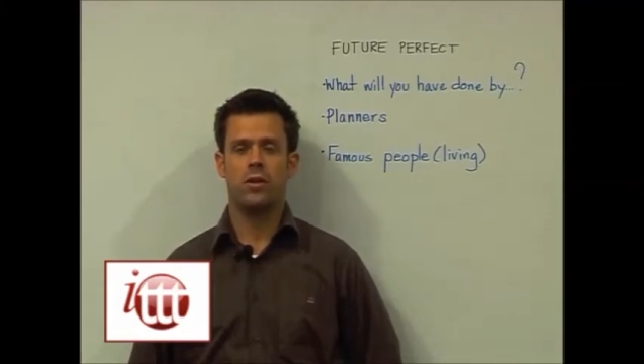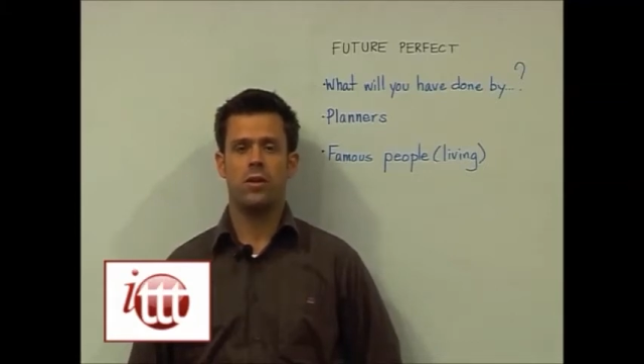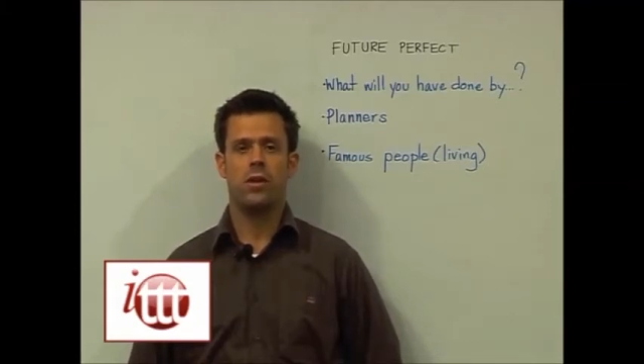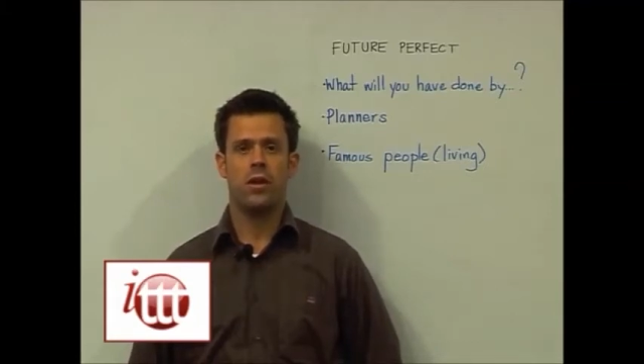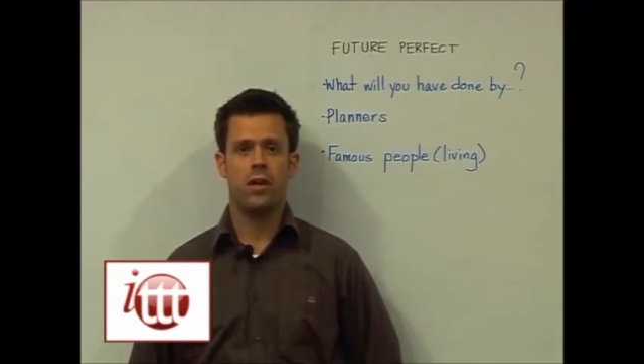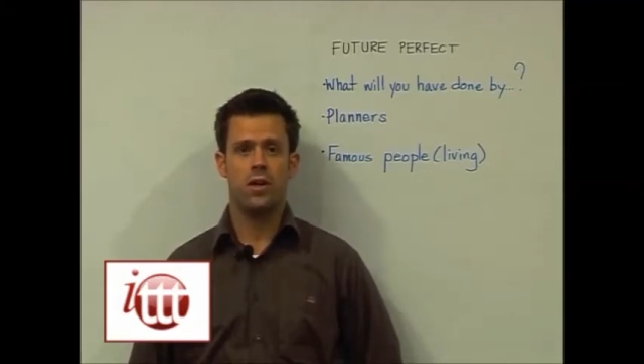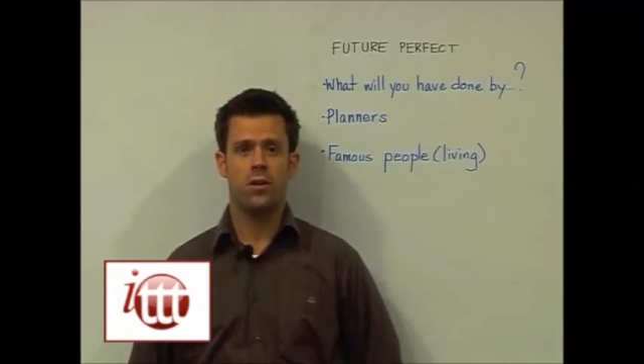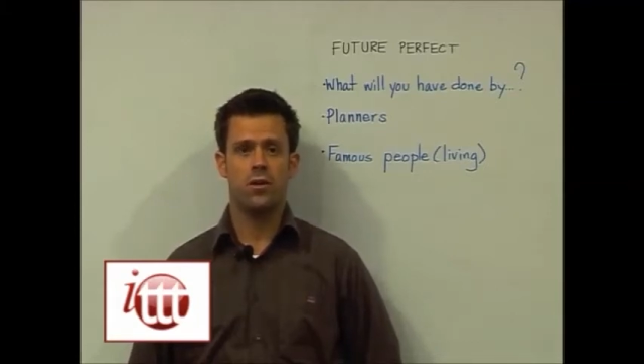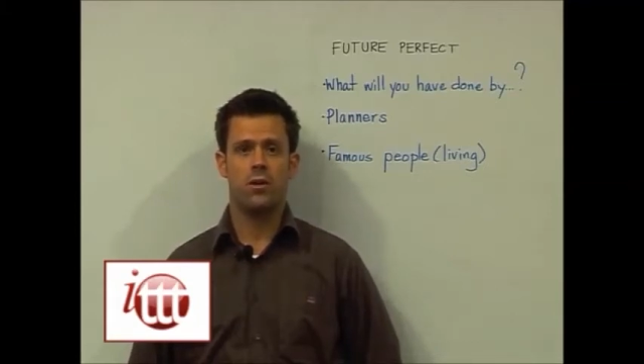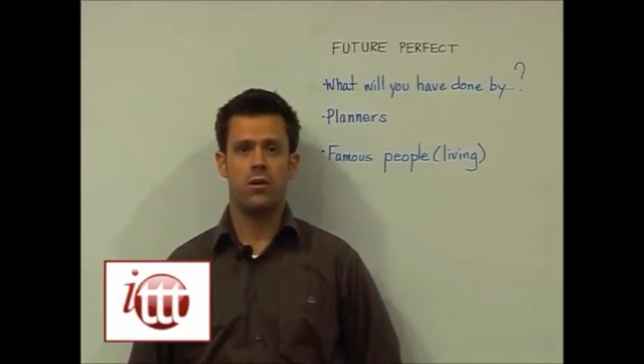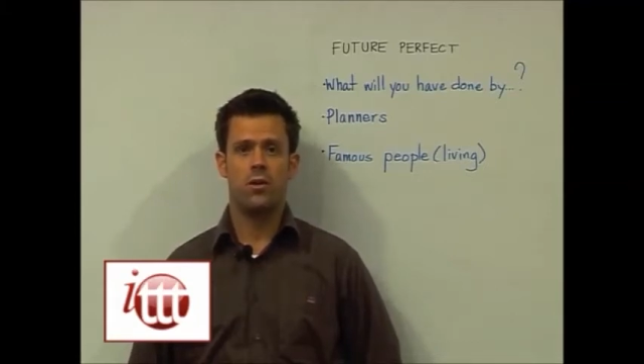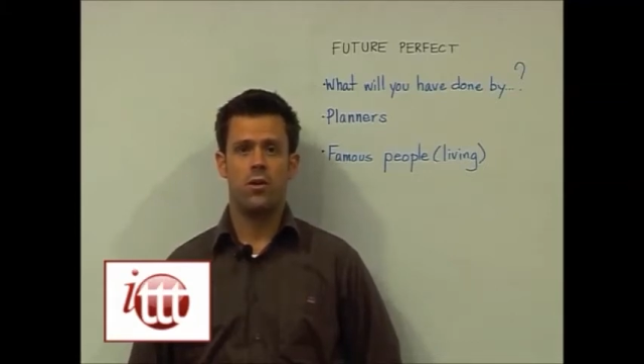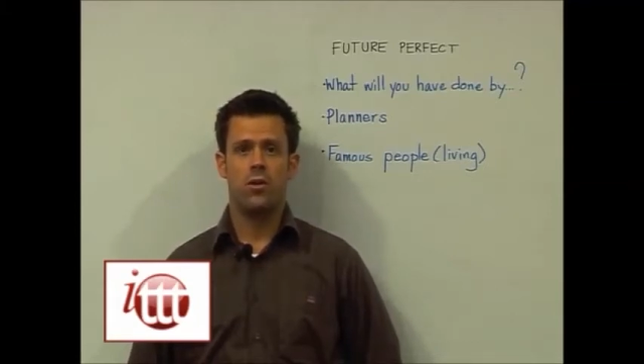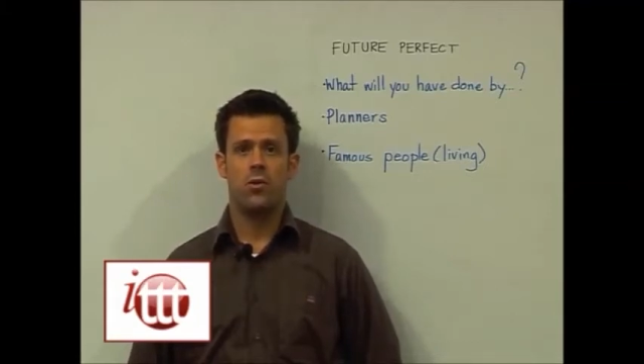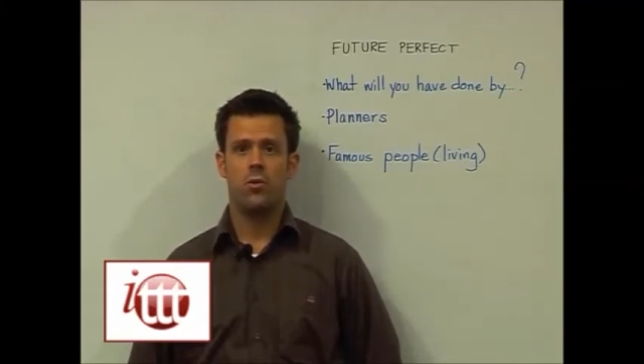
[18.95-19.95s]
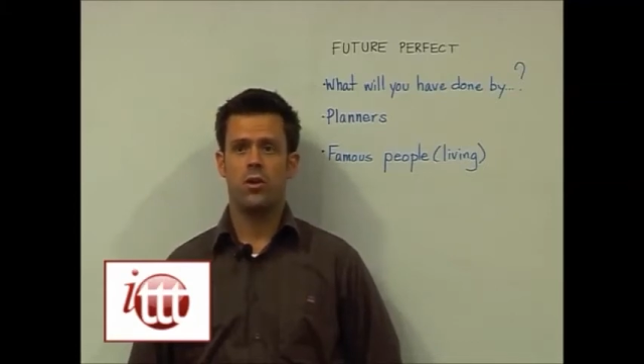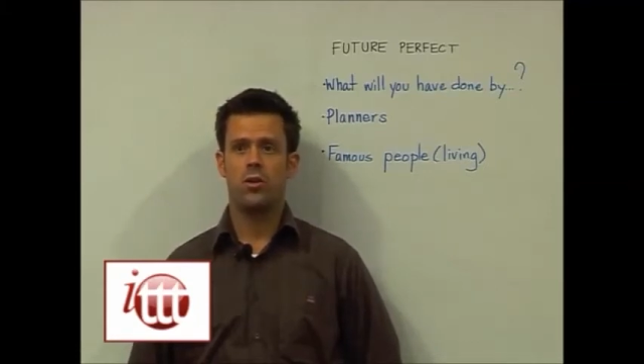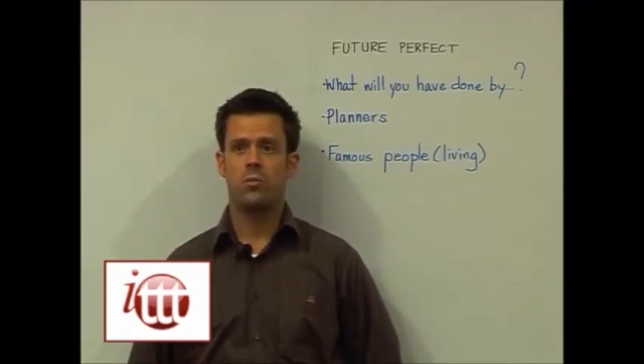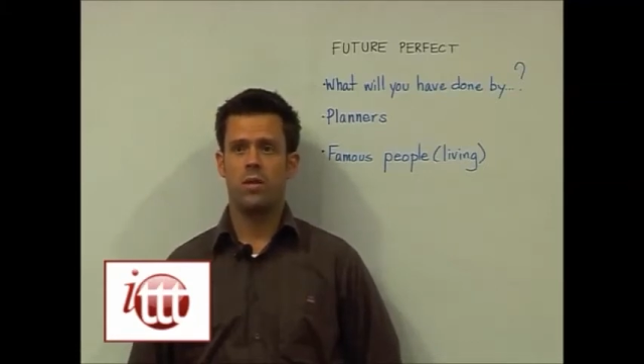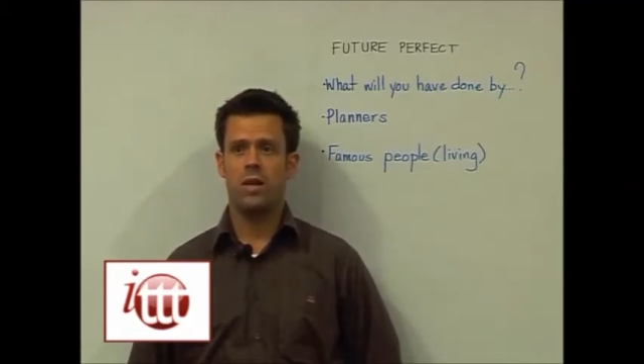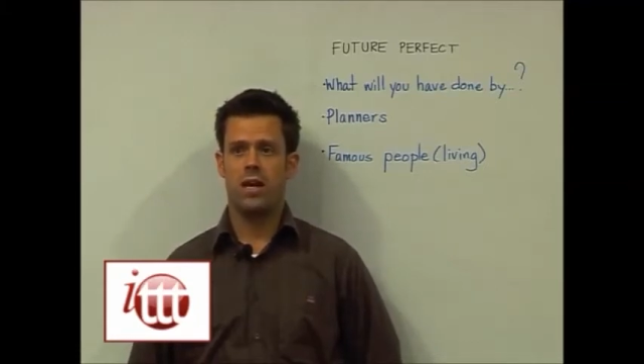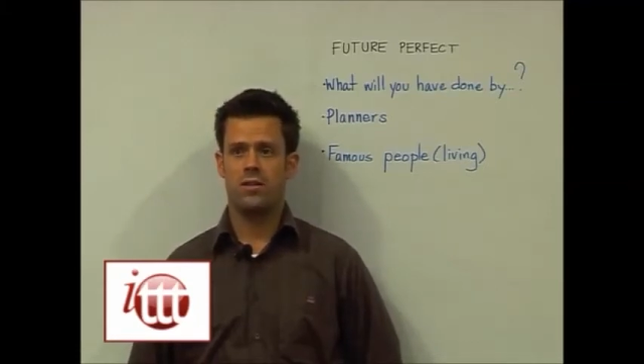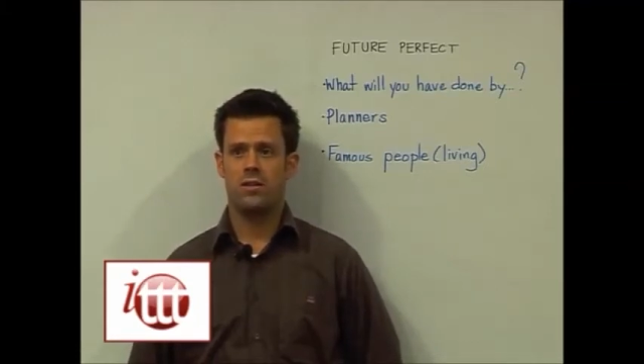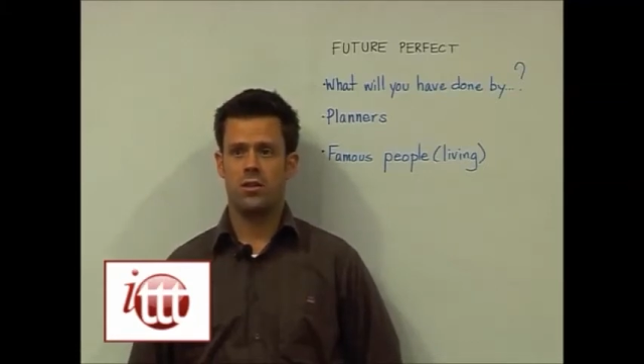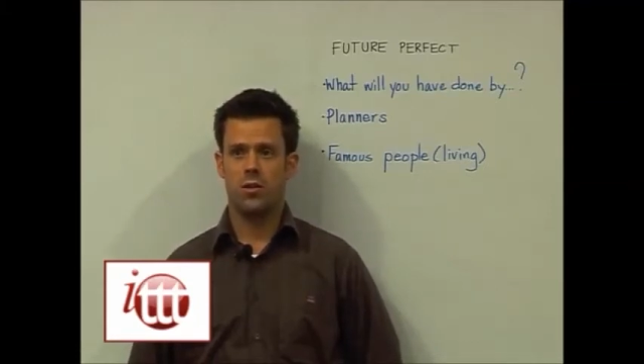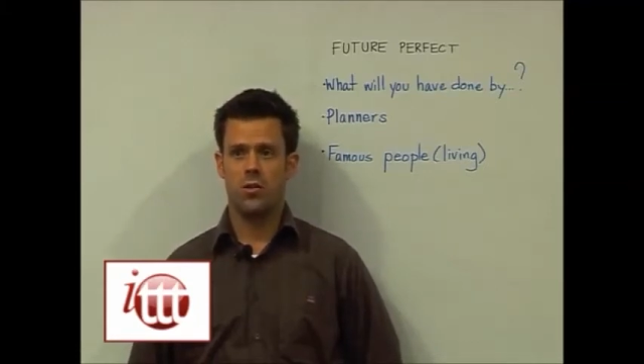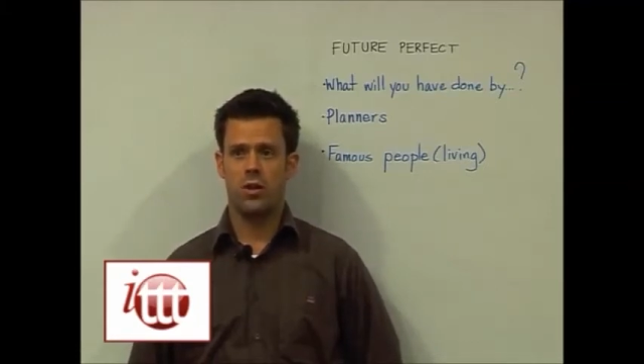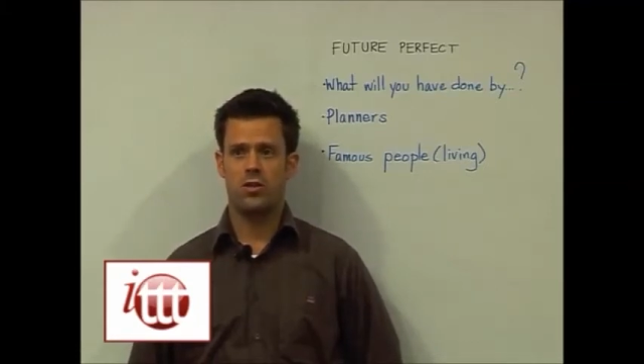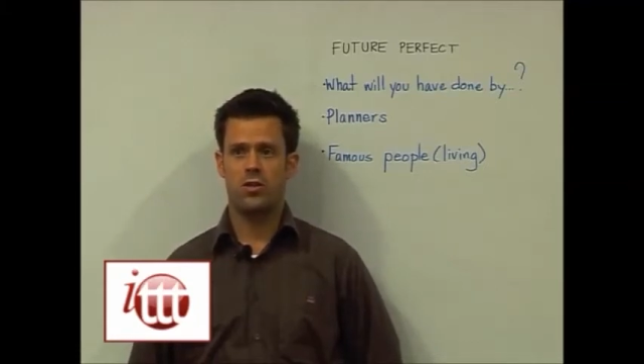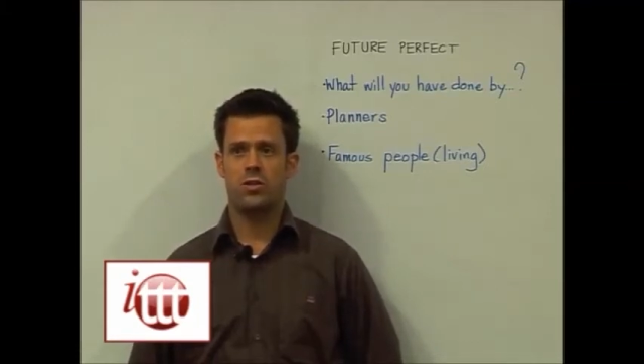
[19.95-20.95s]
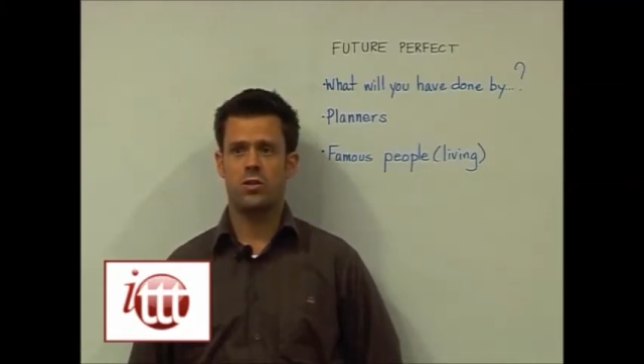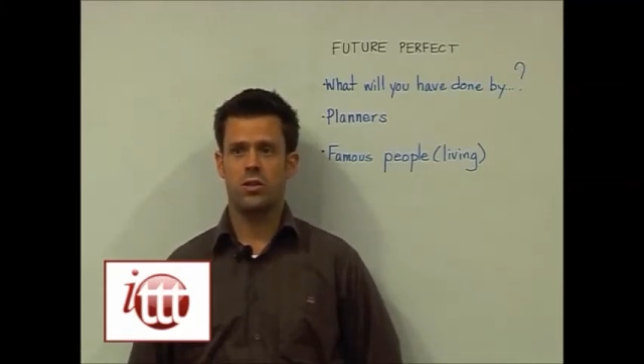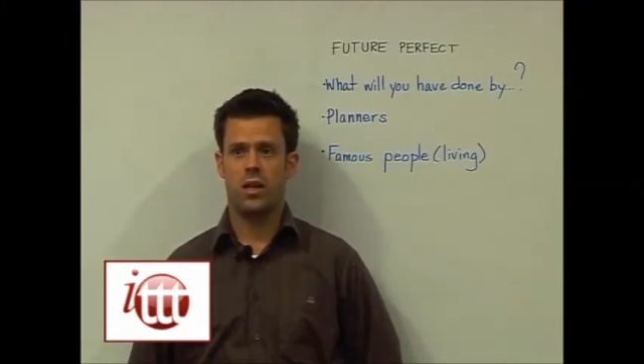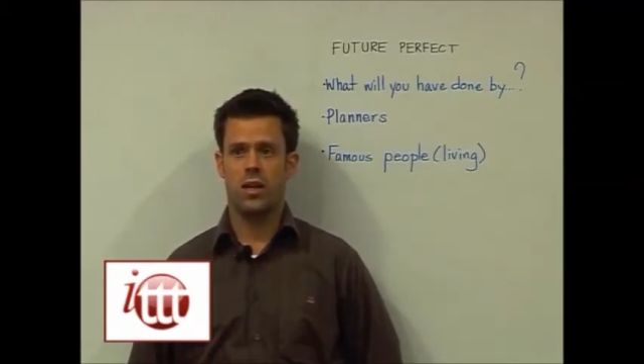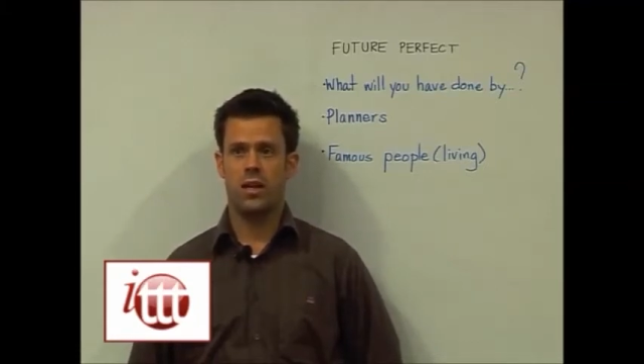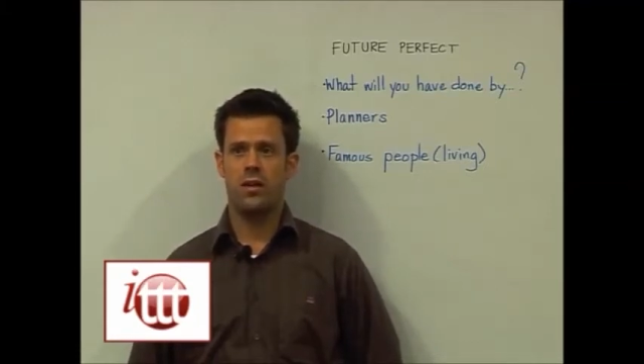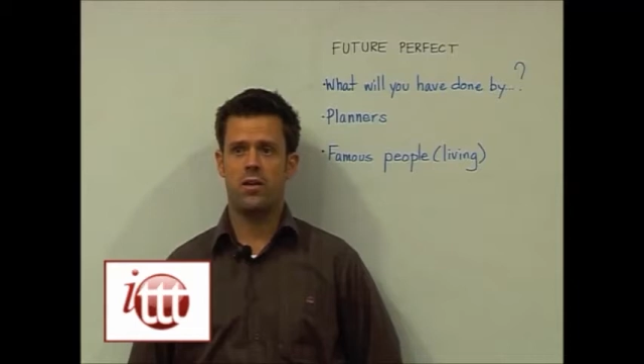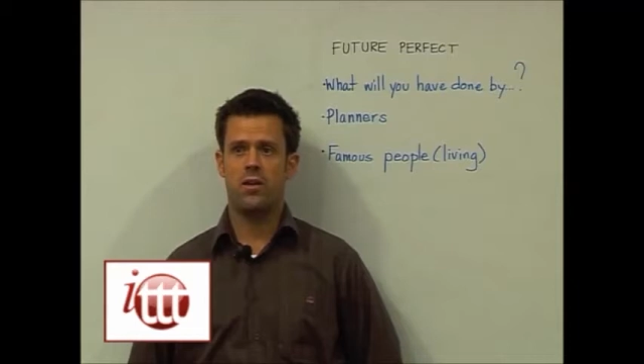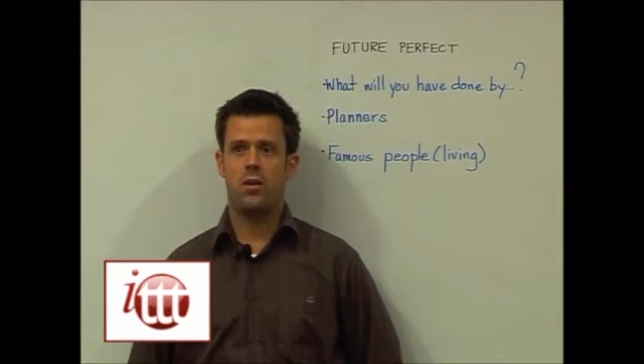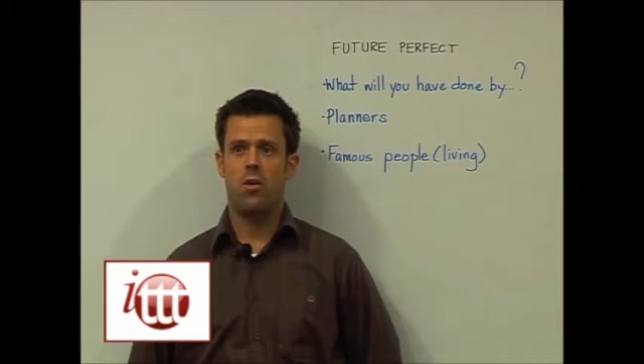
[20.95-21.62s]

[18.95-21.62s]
Here, we could be asking questions like,